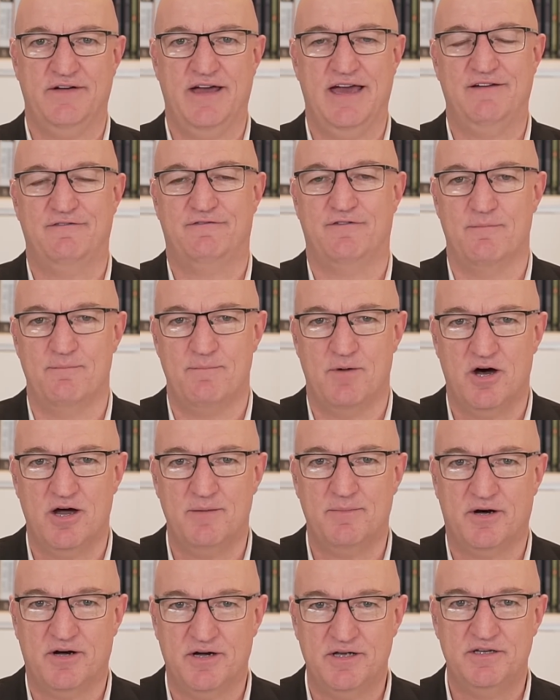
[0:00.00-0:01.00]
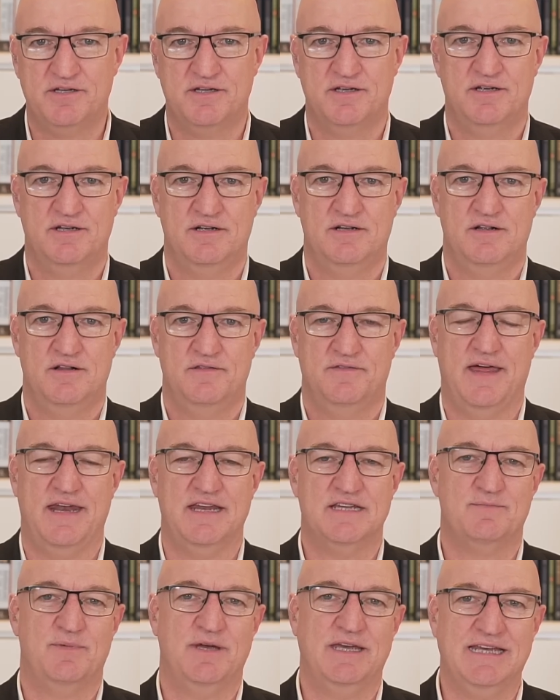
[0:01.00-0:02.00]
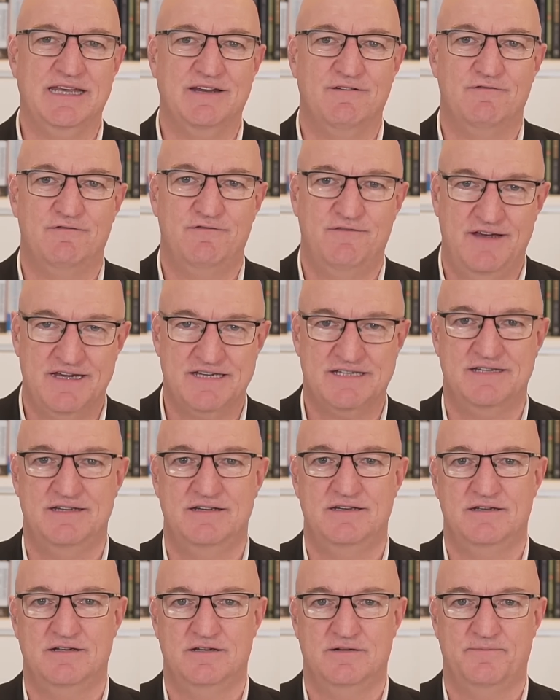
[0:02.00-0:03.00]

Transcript: And for my mind, that is being invested